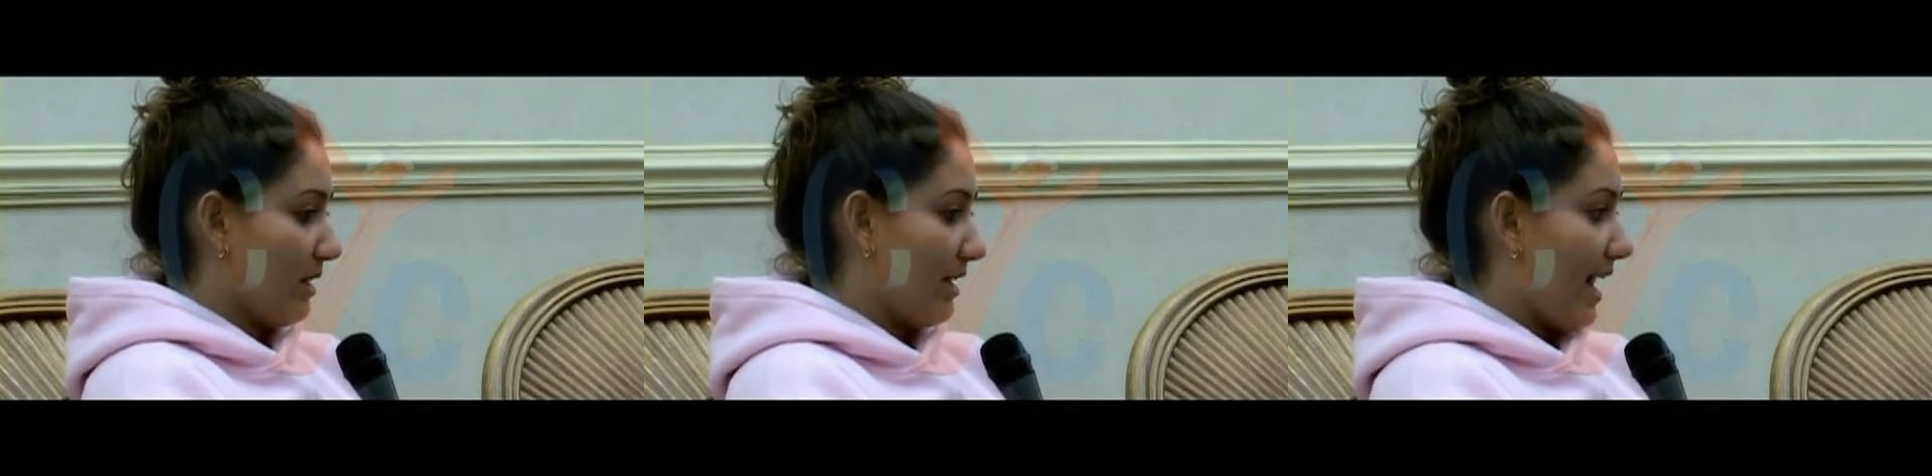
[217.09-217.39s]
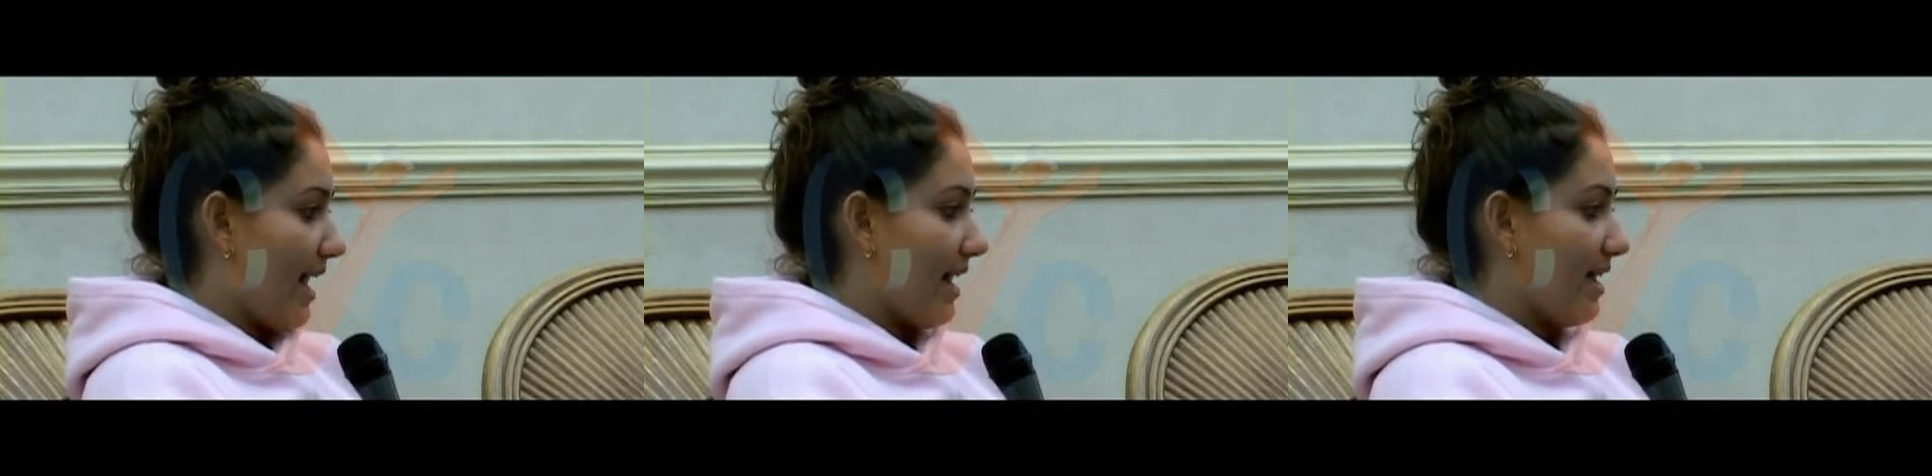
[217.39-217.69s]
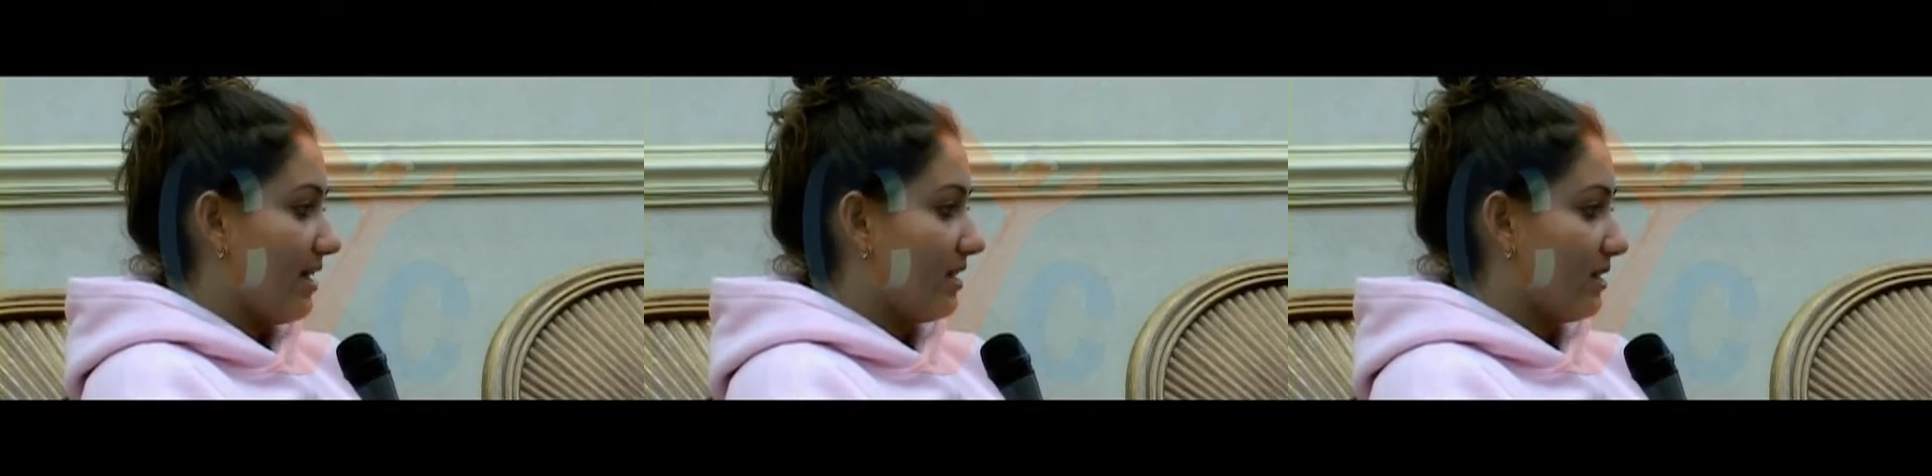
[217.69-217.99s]

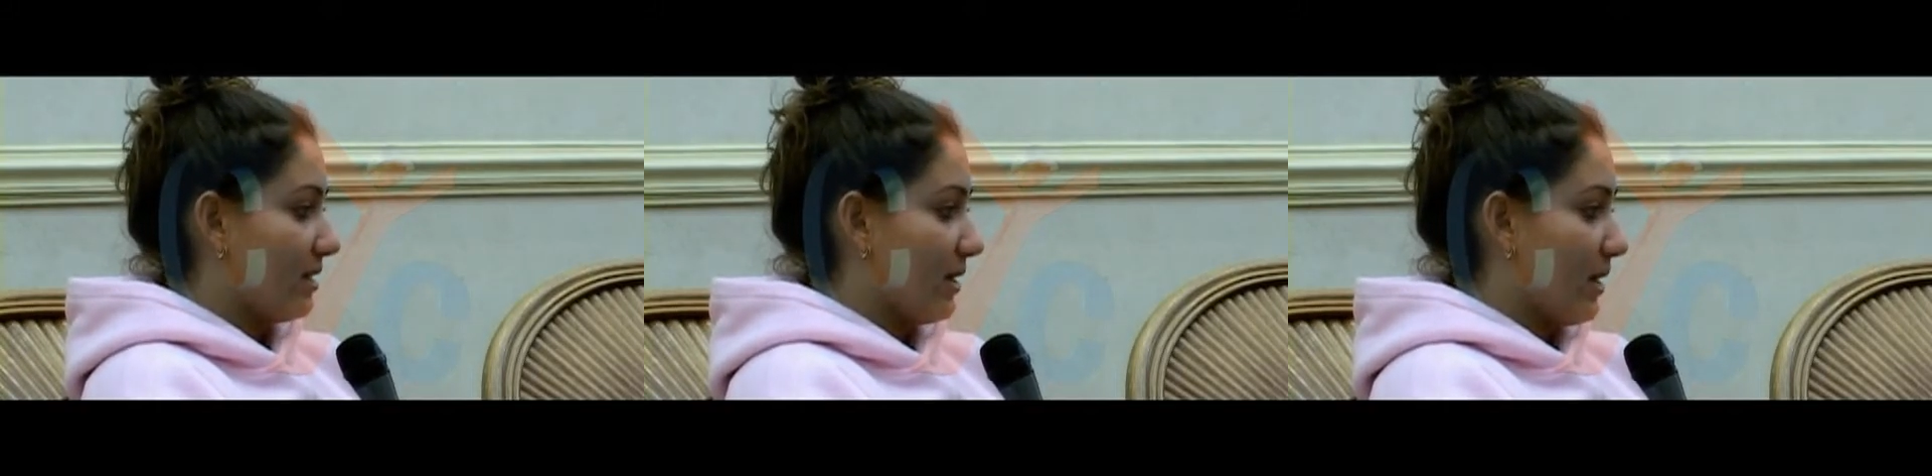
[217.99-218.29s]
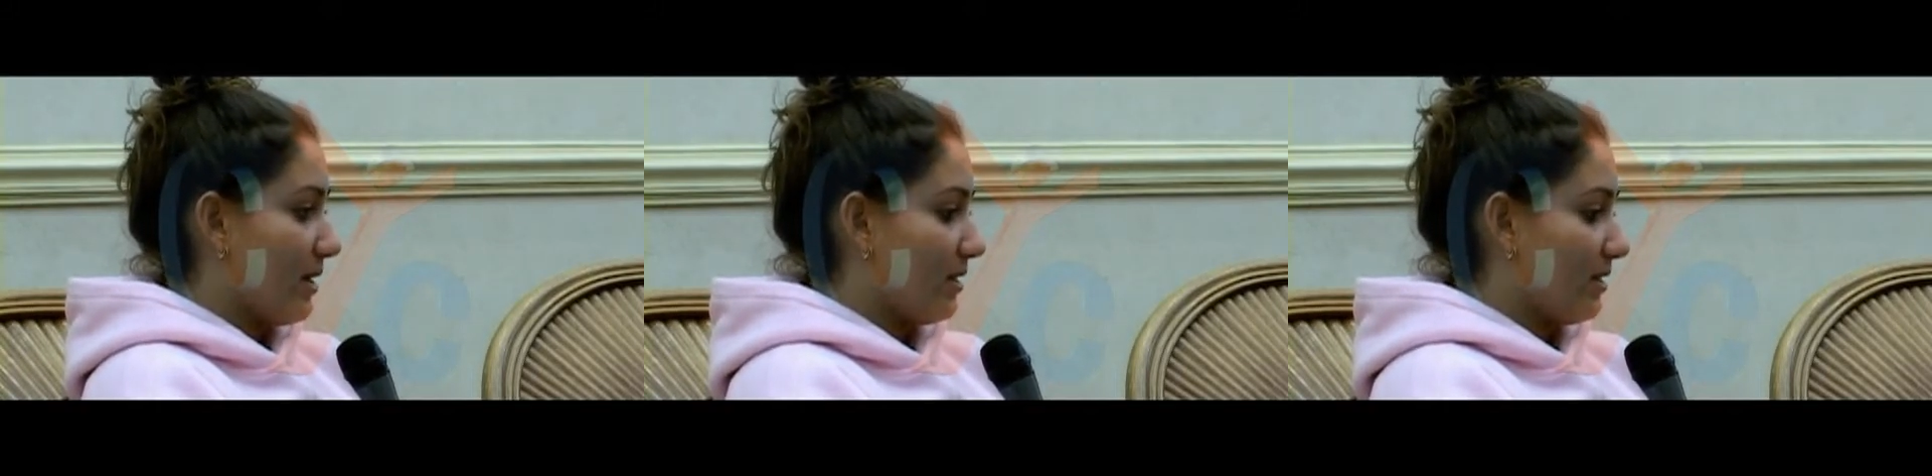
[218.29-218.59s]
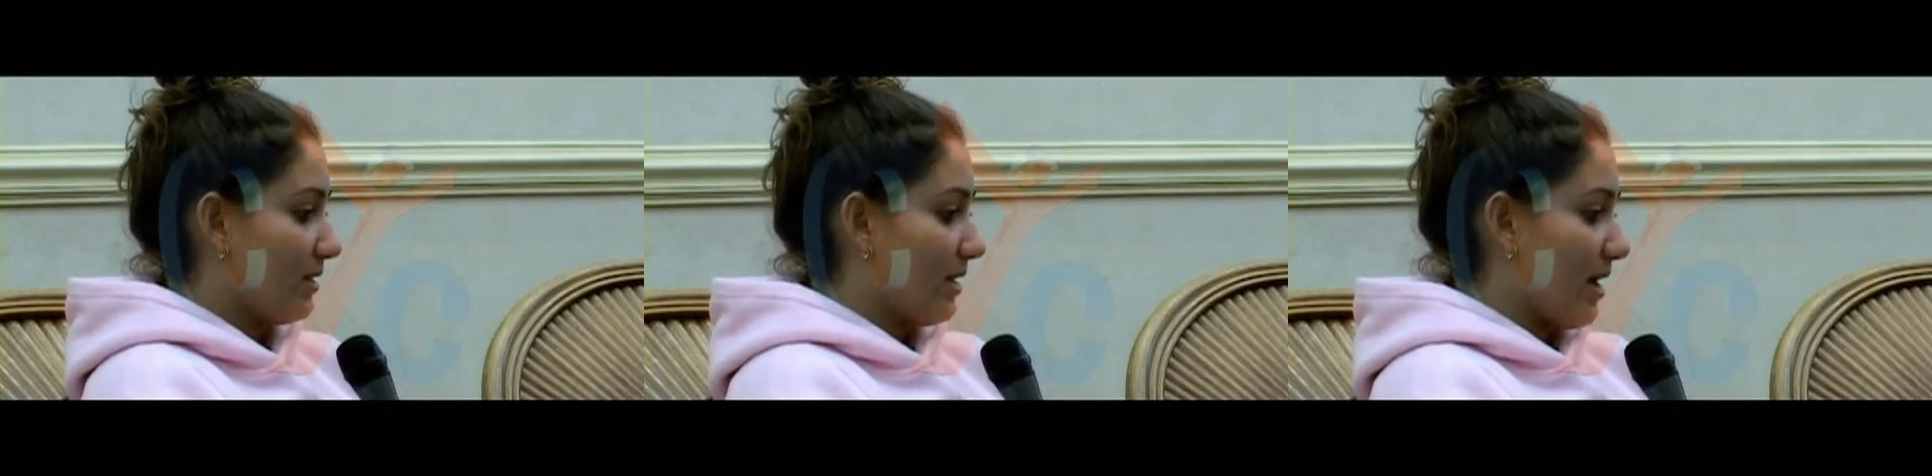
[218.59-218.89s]
guy started
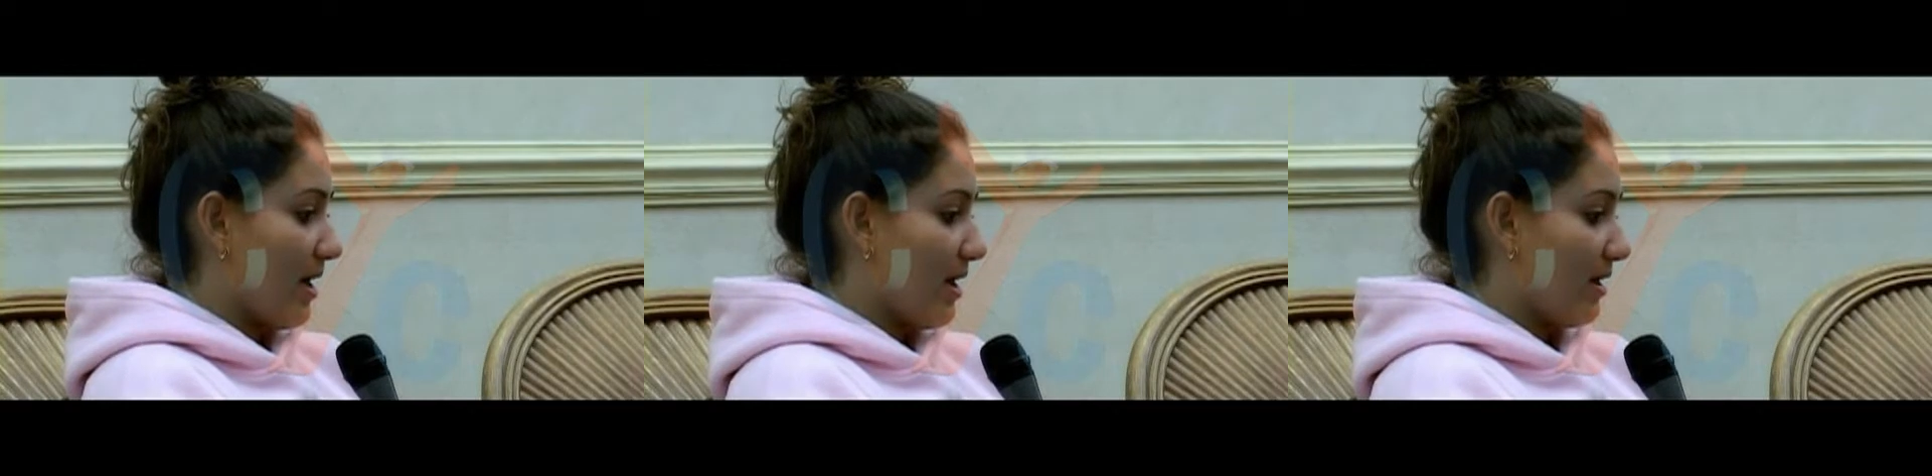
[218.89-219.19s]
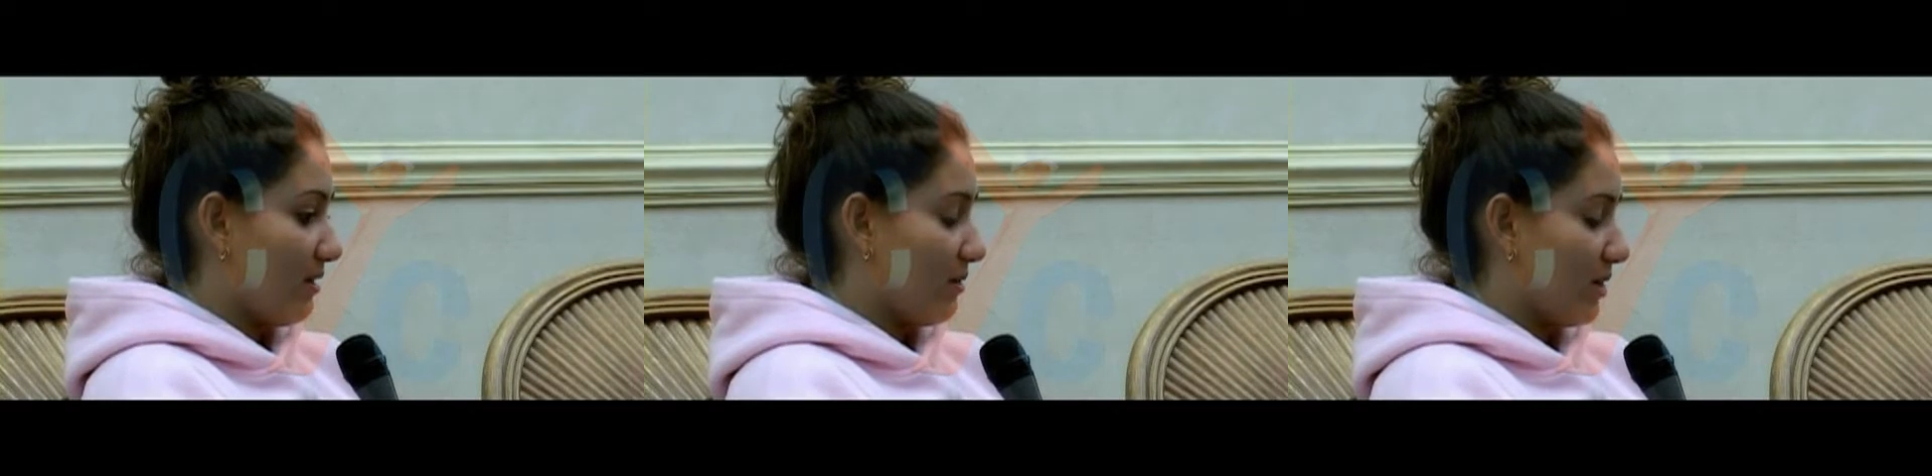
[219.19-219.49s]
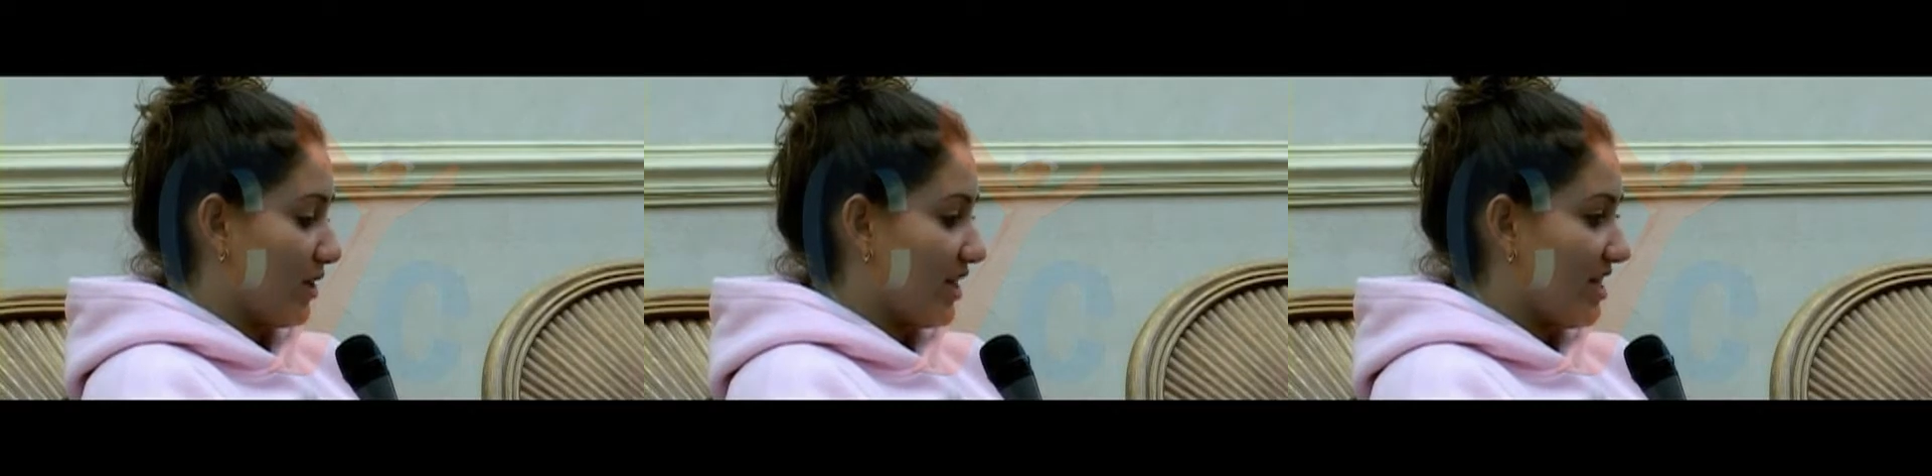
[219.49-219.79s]
saying
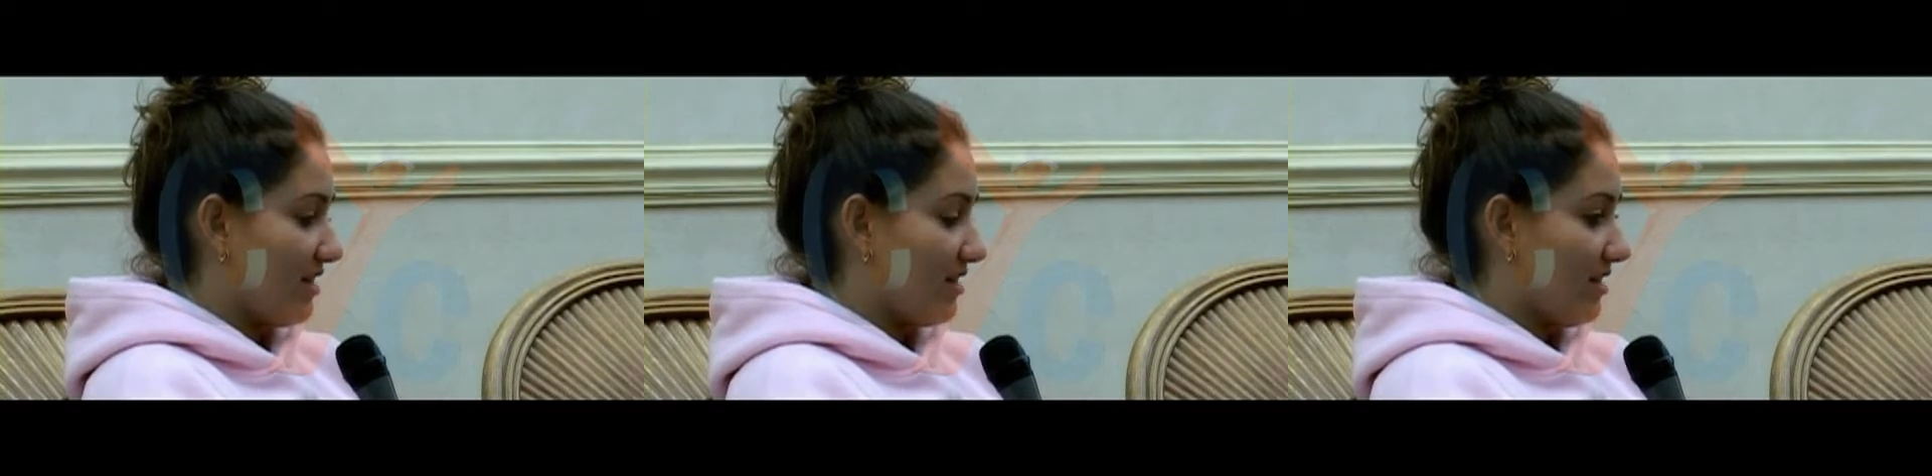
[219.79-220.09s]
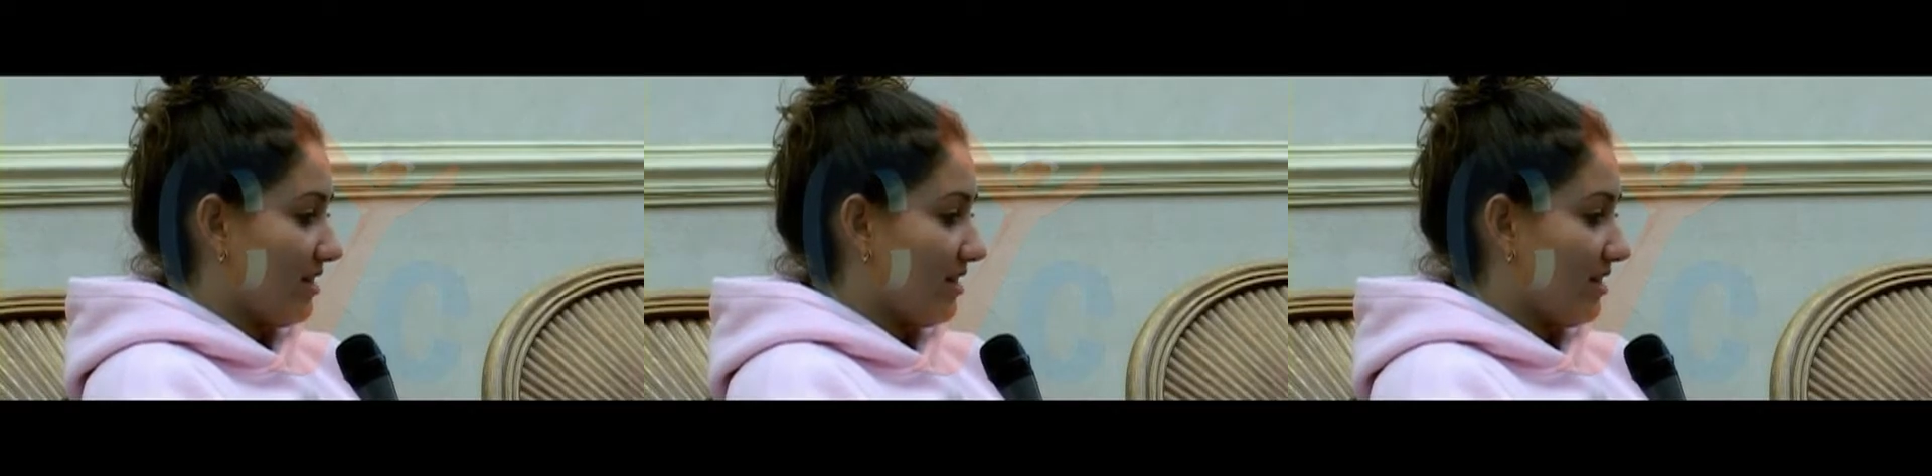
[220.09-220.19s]
really